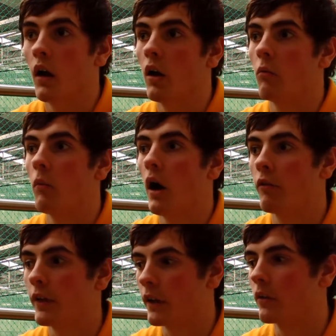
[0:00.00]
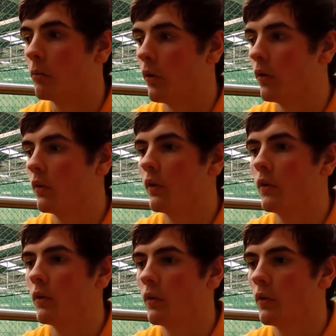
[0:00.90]
I think it's important
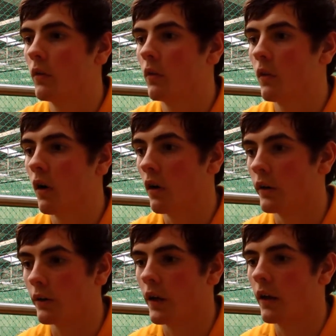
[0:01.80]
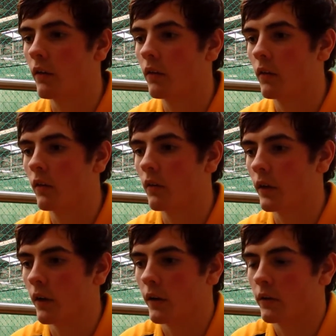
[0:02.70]
that the higher you get,
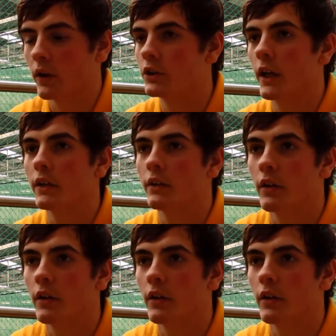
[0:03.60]
it's going to change.